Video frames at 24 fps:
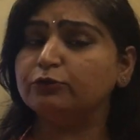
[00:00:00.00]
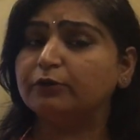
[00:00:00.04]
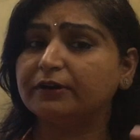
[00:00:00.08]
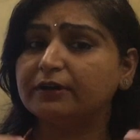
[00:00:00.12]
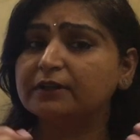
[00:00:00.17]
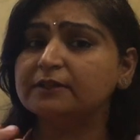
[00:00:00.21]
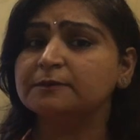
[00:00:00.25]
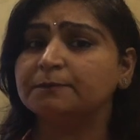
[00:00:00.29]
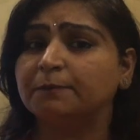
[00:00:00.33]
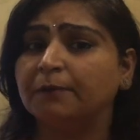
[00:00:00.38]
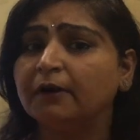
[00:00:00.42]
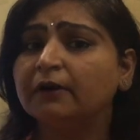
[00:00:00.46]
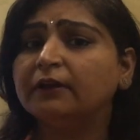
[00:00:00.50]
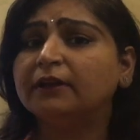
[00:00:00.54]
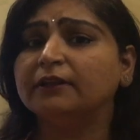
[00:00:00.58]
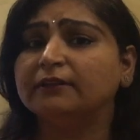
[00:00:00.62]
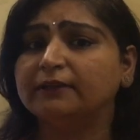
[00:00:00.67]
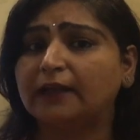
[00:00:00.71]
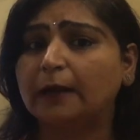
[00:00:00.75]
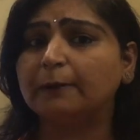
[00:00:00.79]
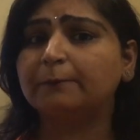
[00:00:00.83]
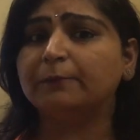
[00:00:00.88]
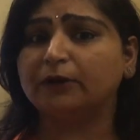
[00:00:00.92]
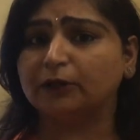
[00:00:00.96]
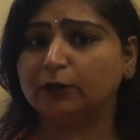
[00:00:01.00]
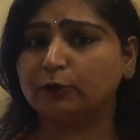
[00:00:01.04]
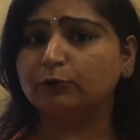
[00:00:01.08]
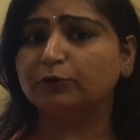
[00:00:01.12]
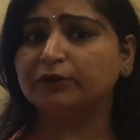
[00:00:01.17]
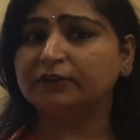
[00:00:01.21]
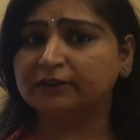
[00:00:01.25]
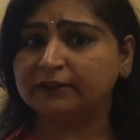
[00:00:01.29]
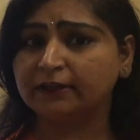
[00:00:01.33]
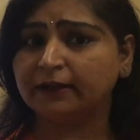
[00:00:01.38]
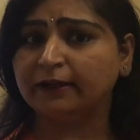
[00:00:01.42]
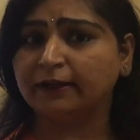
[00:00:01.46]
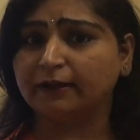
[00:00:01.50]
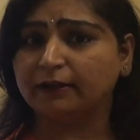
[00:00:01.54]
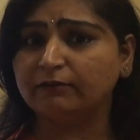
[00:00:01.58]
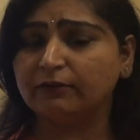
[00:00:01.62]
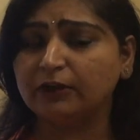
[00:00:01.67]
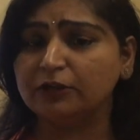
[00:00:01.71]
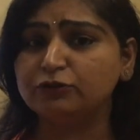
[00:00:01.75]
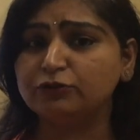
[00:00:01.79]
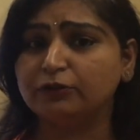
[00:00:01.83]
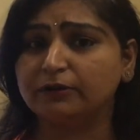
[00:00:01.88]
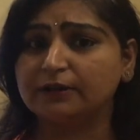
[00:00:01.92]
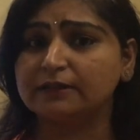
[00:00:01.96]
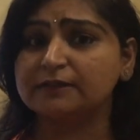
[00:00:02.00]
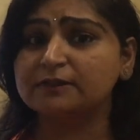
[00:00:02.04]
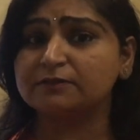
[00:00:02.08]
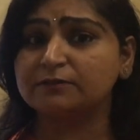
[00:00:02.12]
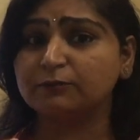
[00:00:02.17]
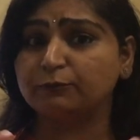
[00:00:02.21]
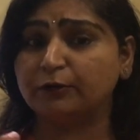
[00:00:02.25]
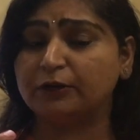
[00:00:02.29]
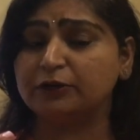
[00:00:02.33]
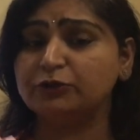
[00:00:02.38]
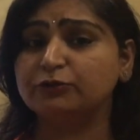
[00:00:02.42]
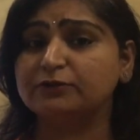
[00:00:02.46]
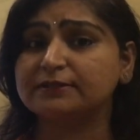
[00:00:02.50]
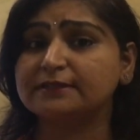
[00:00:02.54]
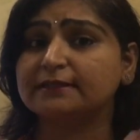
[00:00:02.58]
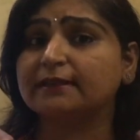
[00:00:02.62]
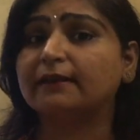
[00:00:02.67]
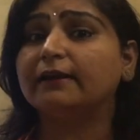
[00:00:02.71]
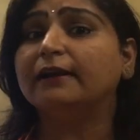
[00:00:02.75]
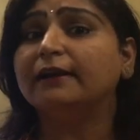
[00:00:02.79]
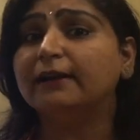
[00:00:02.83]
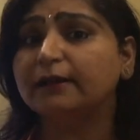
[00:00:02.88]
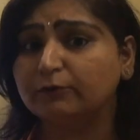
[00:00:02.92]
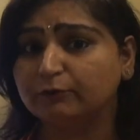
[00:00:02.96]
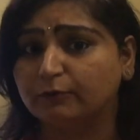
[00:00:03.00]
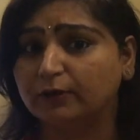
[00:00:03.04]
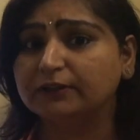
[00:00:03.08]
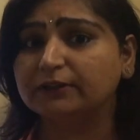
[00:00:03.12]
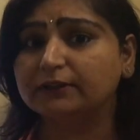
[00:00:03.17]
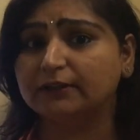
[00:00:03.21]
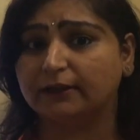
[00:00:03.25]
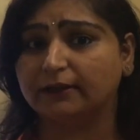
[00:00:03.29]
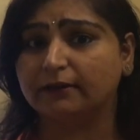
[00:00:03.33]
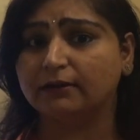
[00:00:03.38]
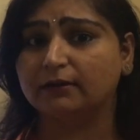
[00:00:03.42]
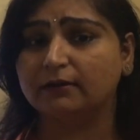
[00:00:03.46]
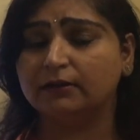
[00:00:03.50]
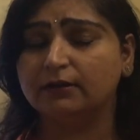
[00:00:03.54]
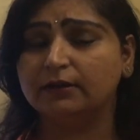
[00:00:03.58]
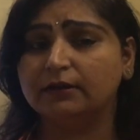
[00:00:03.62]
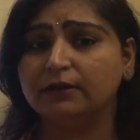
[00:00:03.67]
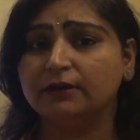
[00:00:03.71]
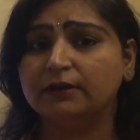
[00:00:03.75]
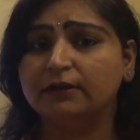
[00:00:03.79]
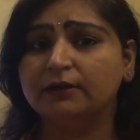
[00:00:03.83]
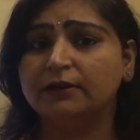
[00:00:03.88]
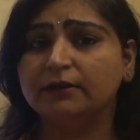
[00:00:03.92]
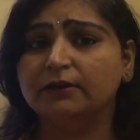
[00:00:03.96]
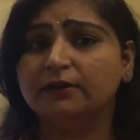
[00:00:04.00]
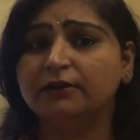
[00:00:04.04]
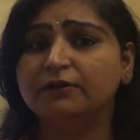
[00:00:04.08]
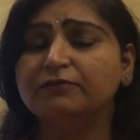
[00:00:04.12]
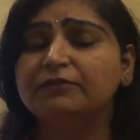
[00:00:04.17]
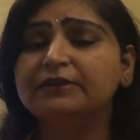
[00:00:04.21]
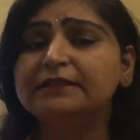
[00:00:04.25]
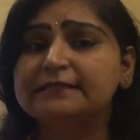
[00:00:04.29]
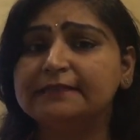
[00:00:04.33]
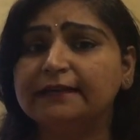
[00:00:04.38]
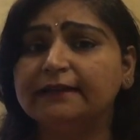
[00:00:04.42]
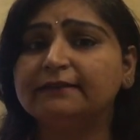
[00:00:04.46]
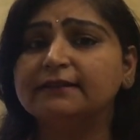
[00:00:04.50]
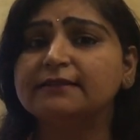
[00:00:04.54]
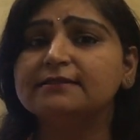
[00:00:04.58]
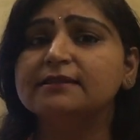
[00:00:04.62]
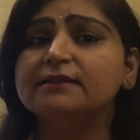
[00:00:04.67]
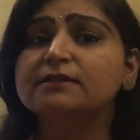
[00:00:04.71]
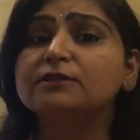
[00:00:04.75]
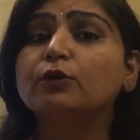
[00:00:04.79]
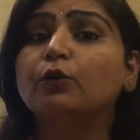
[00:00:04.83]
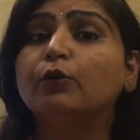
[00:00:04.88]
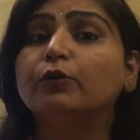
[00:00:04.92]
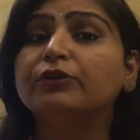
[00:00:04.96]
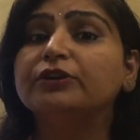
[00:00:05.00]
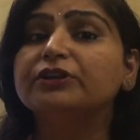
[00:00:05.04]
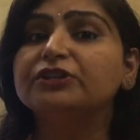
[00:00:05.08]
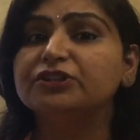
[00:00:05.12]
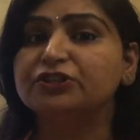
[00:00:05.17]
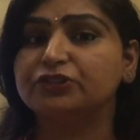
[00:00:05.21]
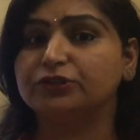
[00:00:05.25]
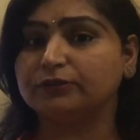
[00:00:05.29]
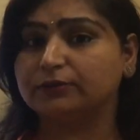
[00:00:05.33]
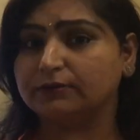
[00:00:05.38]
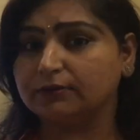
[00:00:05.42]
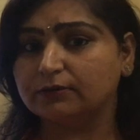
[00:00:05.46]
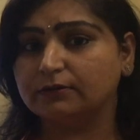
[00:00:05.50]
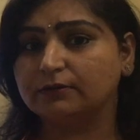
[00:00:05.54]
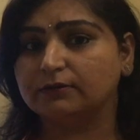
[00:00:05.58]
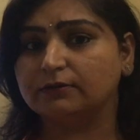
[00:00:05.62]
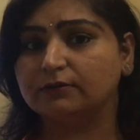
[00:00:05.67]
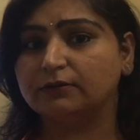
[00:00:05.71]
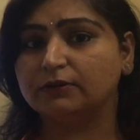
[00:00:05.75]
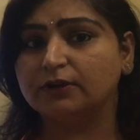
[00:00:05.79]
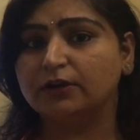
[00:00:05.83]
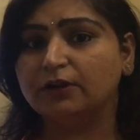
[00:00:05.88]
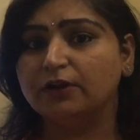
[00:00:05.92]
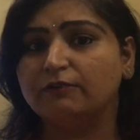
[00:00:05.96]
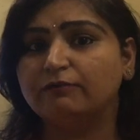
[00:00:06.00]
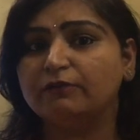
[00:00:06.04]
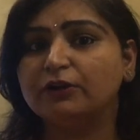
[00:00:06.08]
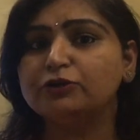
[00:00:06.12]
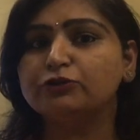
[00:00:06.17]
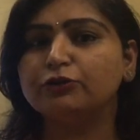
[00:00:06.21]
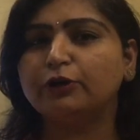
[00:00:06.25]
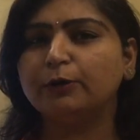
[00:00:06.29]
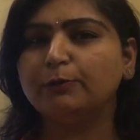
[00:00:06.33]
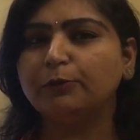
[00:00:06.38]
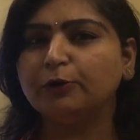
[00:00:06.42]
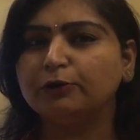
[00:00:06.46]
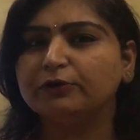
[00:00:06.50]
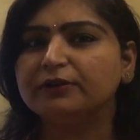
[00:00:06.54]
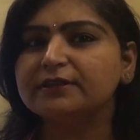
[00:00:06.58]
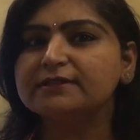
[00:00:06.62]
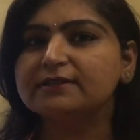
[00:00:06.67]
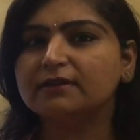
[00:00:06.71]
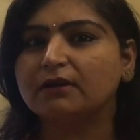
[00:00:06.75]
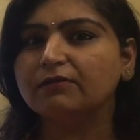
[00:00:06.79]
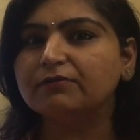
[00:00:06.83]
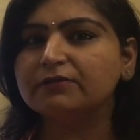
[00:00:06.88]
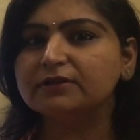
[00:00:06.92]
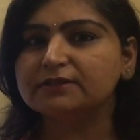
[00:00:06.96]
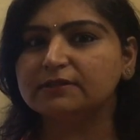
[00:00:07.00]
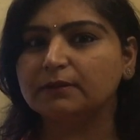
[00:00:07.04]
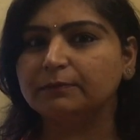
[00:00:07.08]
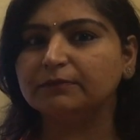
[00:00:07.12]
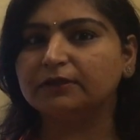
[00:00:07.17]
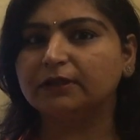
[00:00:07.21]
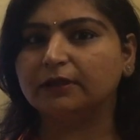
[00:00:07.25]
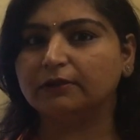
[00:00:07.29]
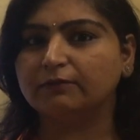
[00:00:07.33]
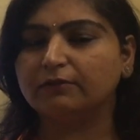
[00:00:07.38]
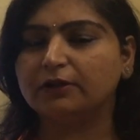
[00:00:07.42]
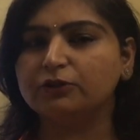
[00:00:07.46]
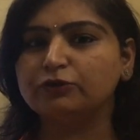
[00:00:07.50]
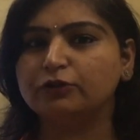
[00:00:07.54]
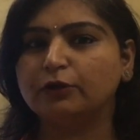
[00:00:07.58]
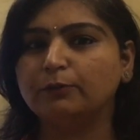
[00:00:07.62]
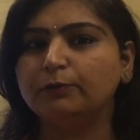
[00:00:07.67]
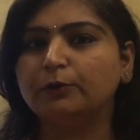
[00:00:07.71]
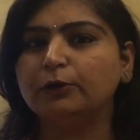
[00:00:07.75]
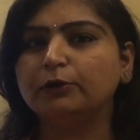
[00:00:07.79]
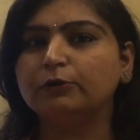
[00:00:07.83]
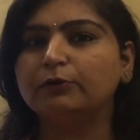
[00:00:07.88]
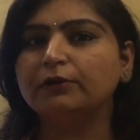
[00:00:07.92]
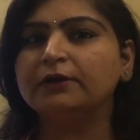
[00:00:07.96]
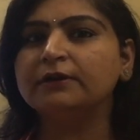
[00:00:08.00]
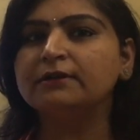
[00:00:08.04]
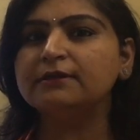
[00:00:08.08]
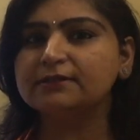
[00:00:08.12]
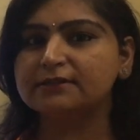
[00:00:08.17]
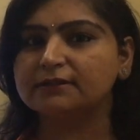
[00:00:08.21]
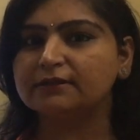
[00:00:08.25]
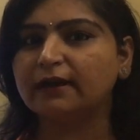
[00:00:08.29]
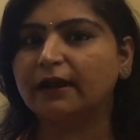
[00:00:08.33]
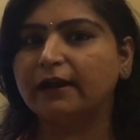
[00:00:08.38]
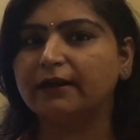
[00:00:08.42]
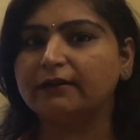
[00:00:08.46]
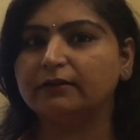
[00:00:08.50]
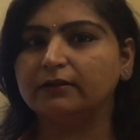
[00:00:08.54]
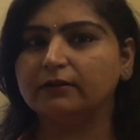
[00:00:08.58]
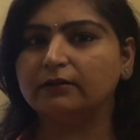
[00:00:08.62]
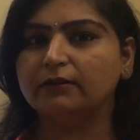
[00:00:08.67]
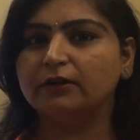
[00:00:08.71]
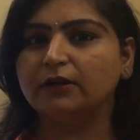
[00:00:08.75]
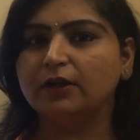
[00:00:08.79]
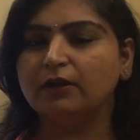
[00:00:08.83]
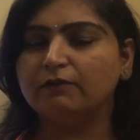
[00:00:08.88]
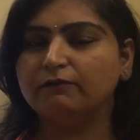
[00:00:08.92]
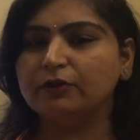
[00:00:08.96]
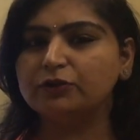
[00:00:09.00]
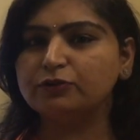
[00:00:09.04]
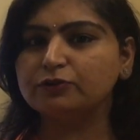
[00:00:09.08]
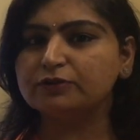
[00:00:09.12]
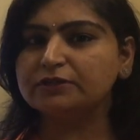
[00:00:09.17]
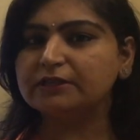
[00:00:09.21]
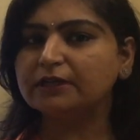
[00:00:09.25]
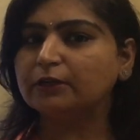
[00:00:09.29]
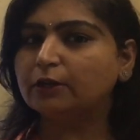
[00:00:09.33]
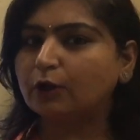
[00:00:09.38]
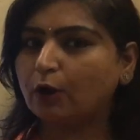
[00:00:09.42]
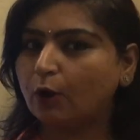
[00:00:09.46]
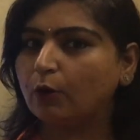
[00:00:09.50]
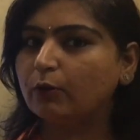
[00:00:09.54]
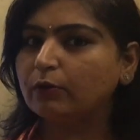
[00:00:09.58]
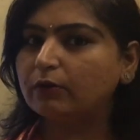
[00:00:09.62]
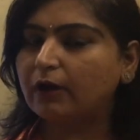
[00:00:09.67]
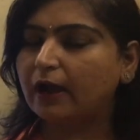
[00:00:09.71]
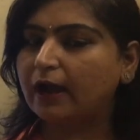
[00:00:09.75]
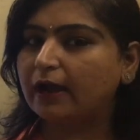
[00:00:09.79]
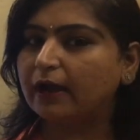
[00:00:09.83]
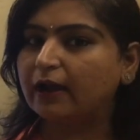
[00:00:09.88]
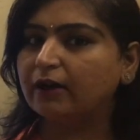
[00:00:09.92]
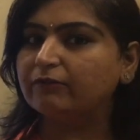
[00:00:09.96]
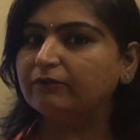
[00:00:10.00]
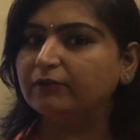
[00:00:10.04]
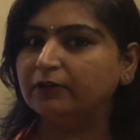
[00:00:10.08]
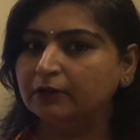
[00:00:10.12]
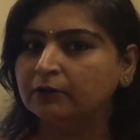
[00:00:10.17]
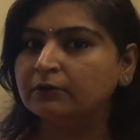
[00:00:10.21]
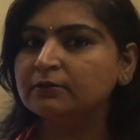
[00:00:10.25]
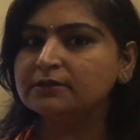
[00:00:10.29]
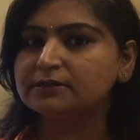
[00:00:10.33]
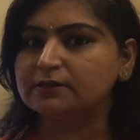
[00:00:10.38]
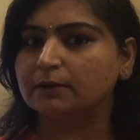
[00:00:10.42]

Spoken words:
expert in that particular thing, when you are skilled in one thing, we say this is cognition. when you're able to discover something, when you're able to understand, when you say now I have learned